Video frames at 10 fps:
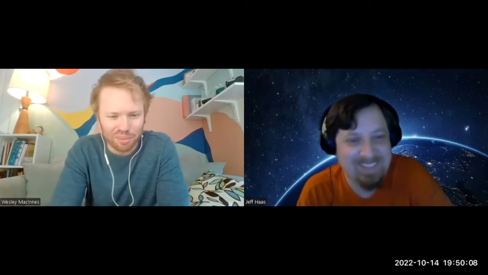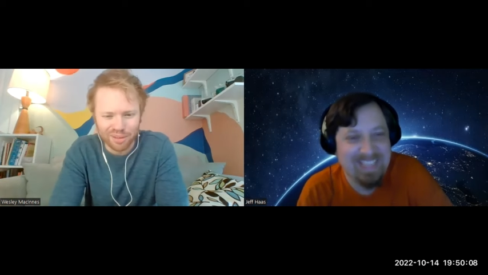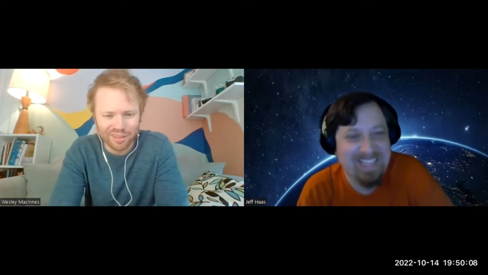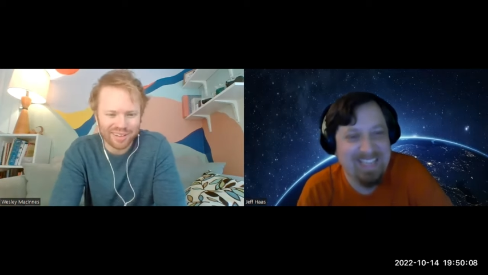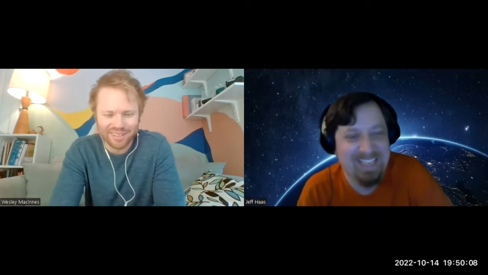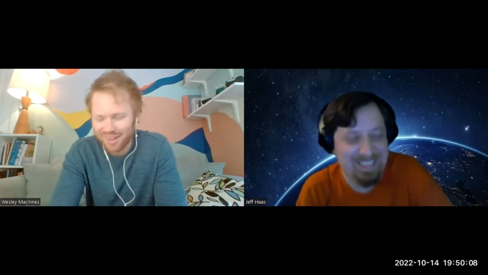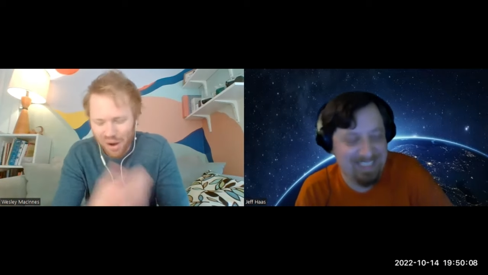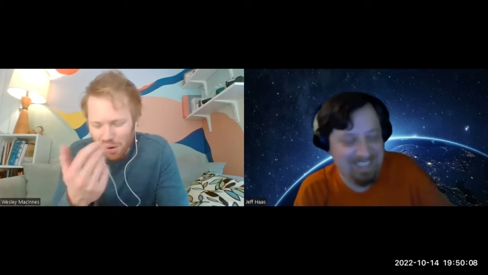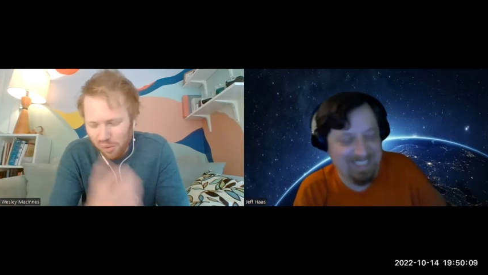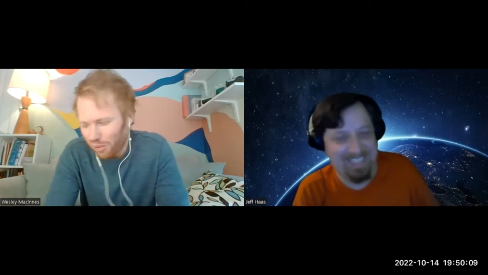Speaker 1: but like,
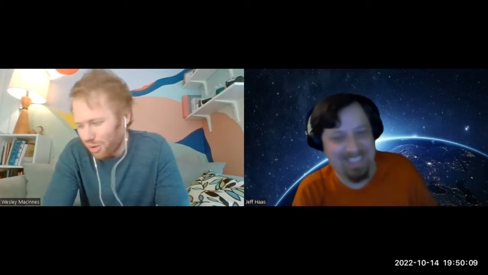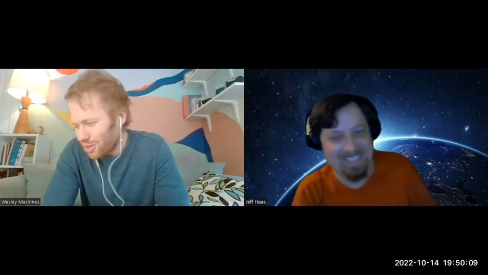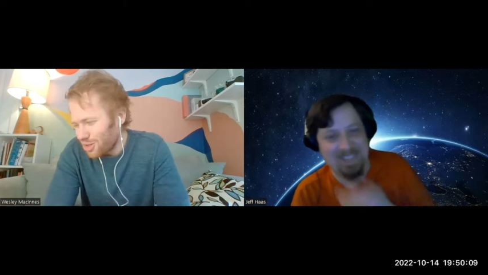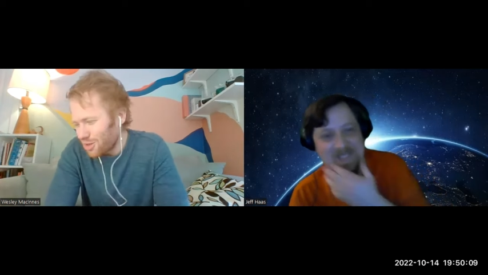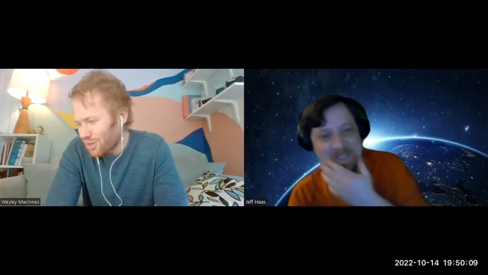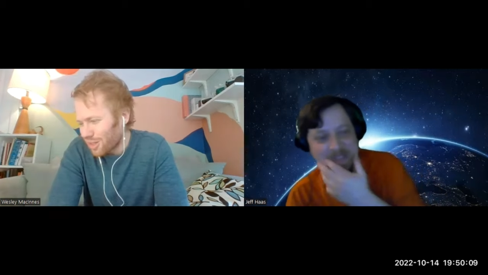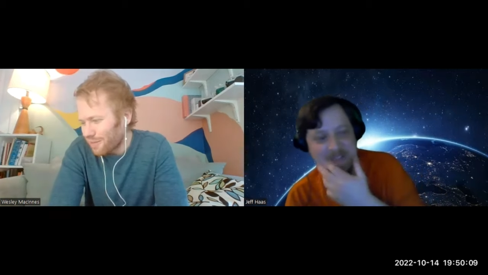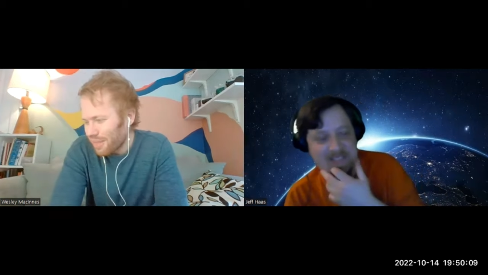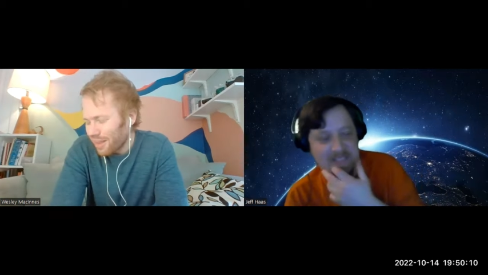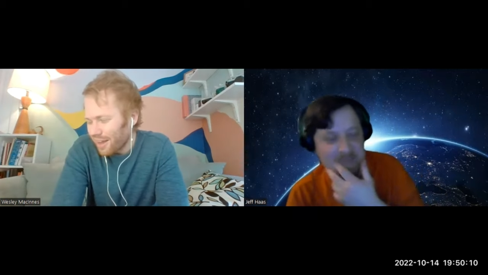what do you do with
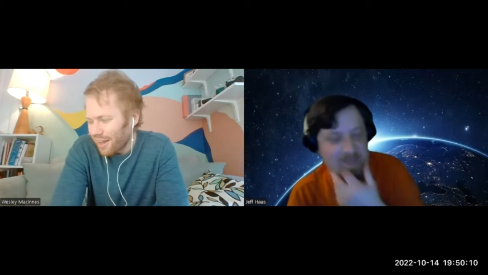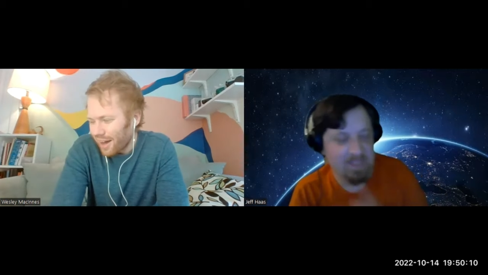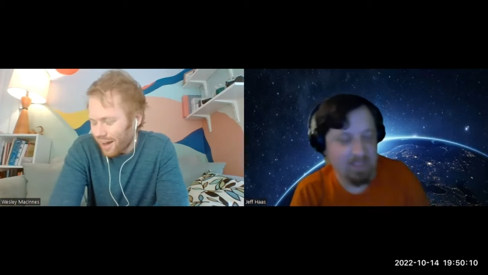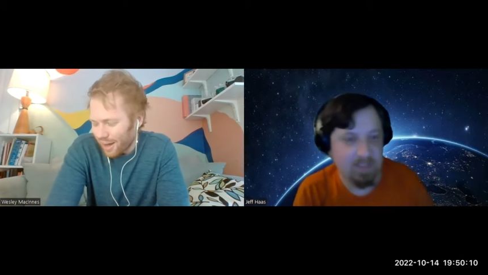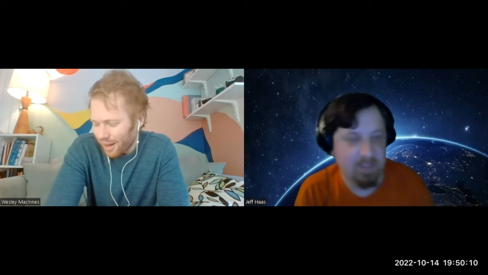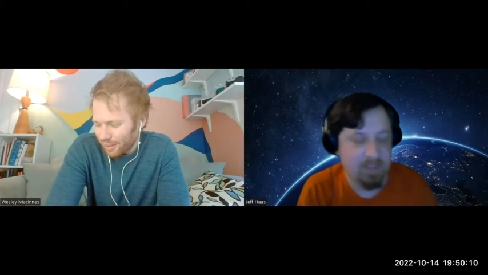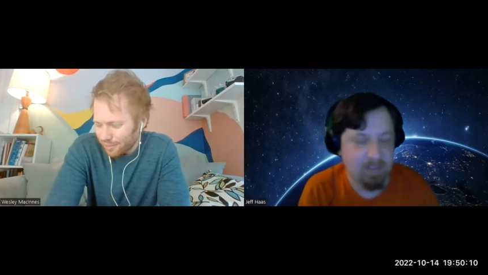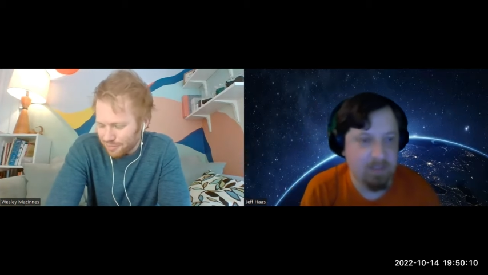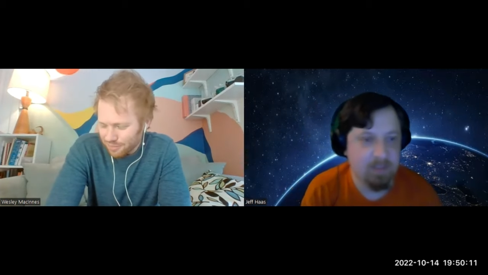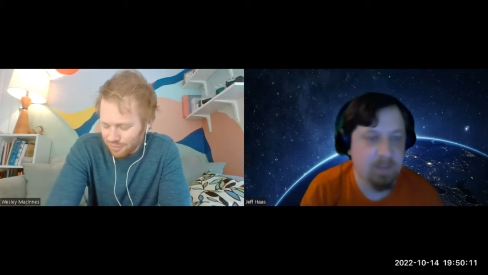it?
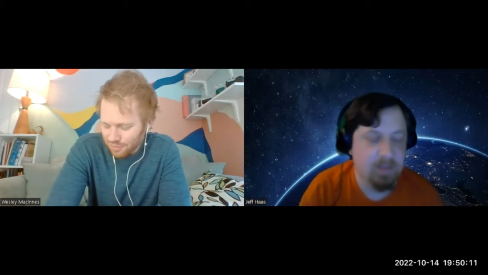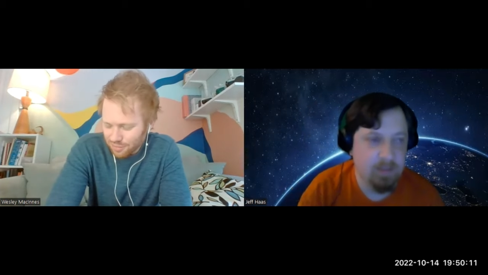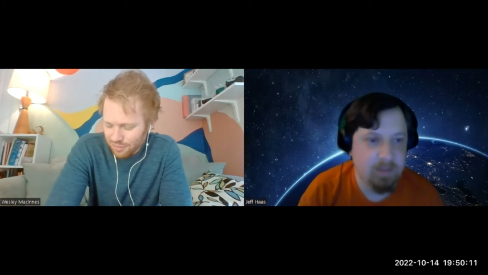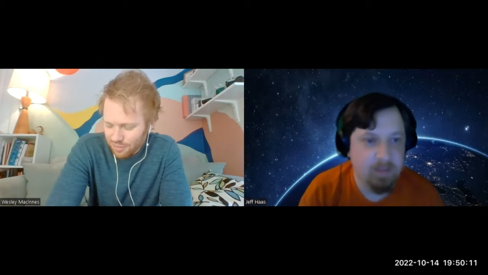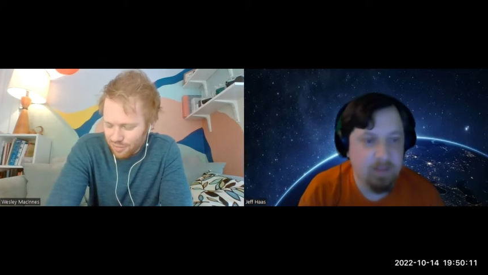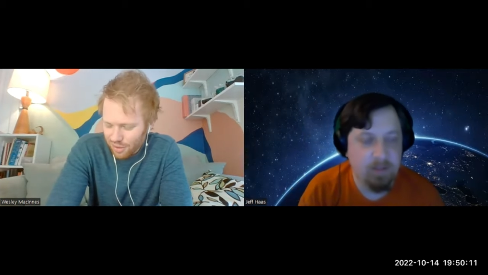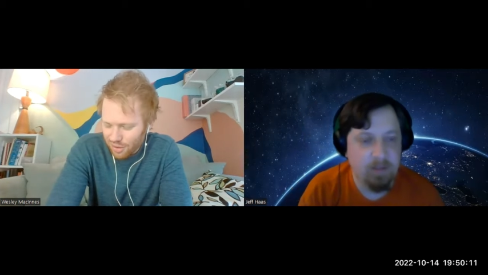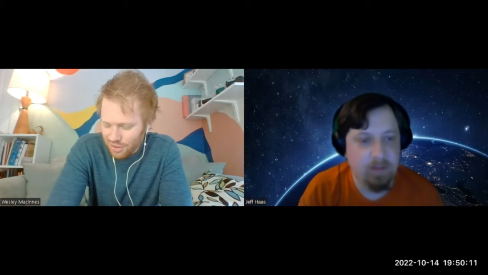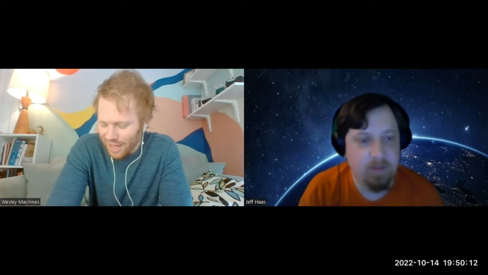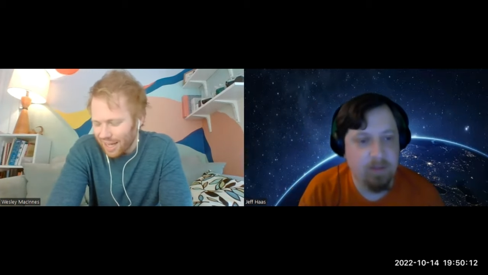Um,
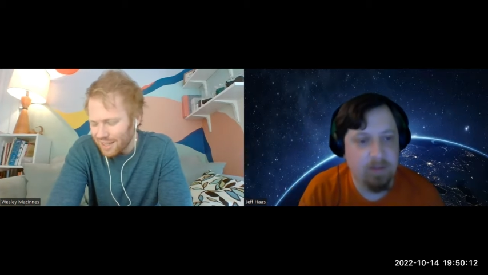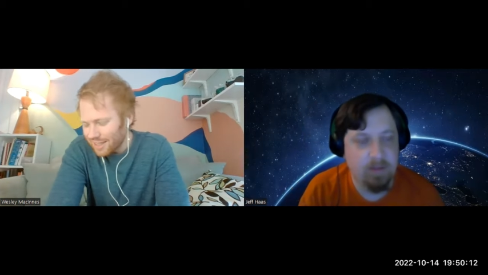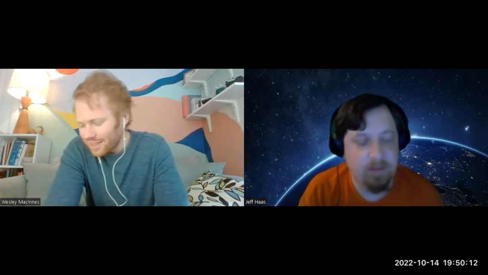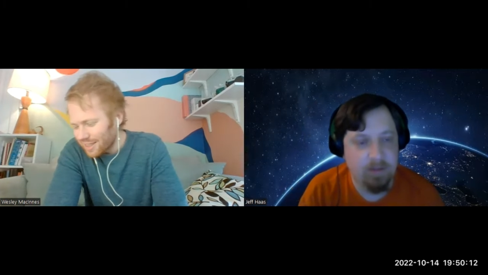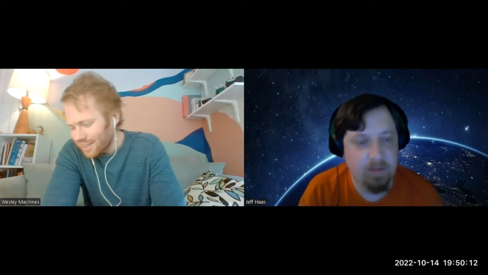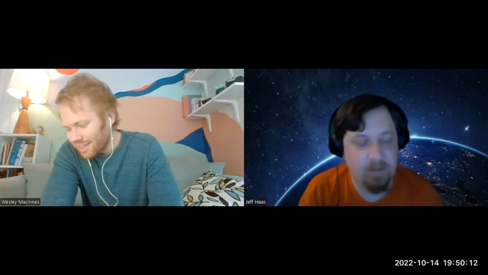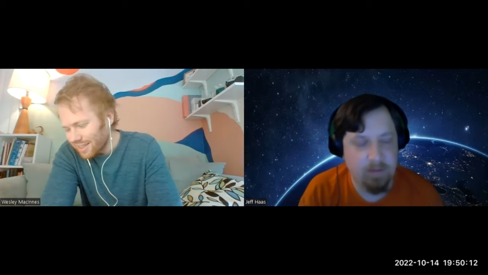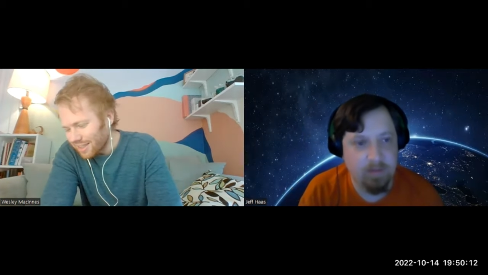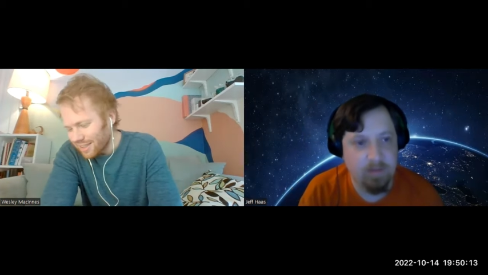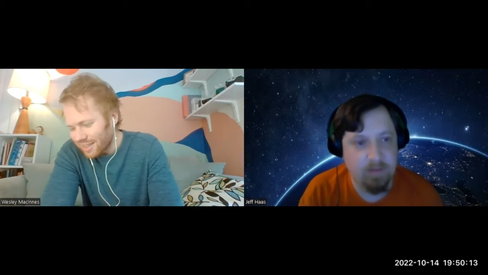so yeah, it's
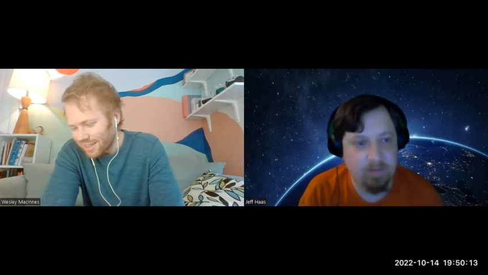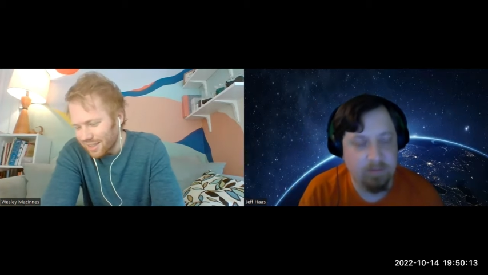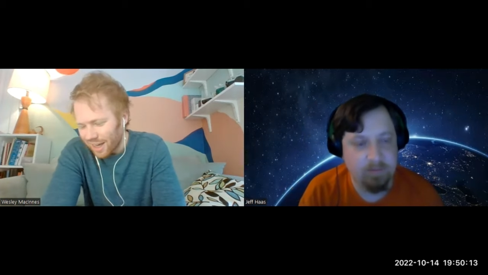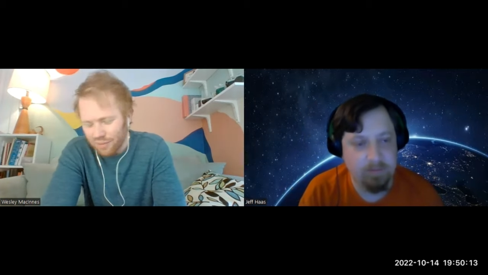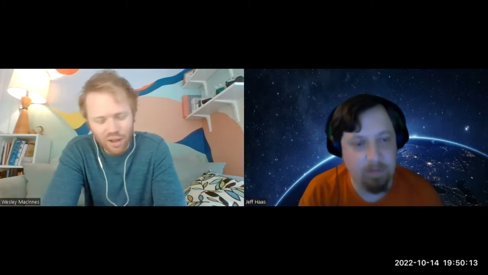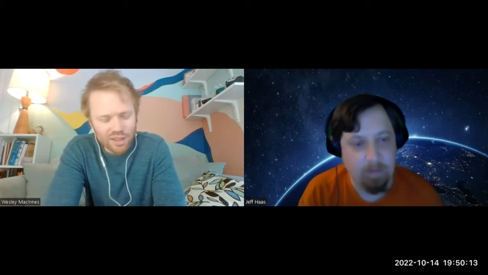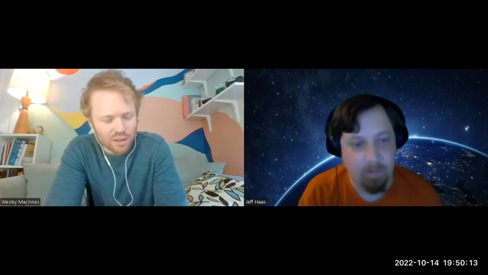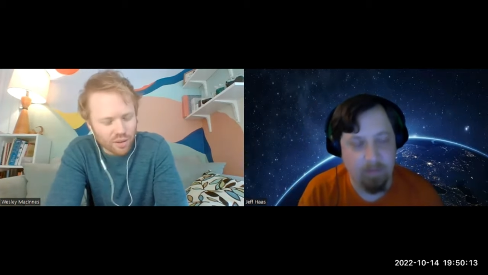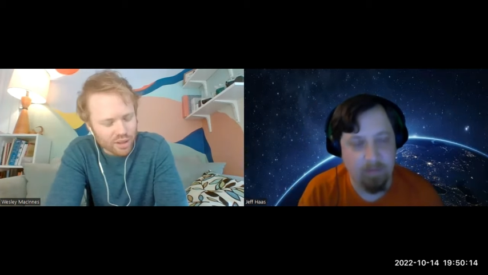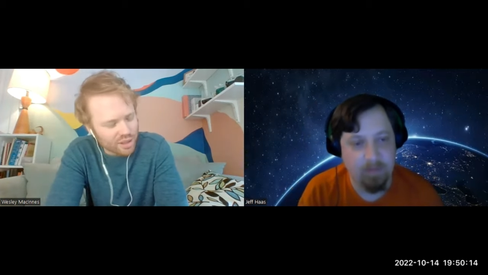a, I've lost the
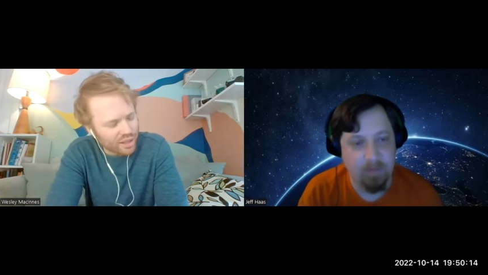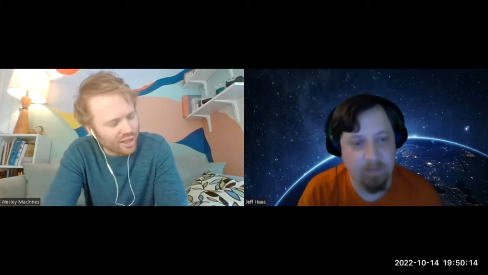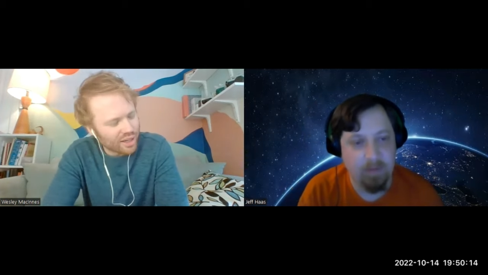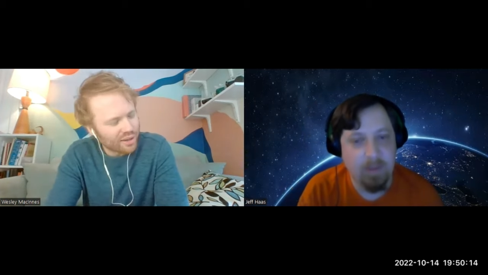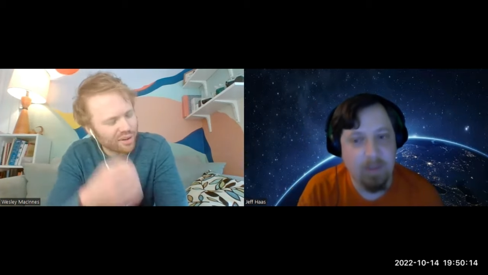question again.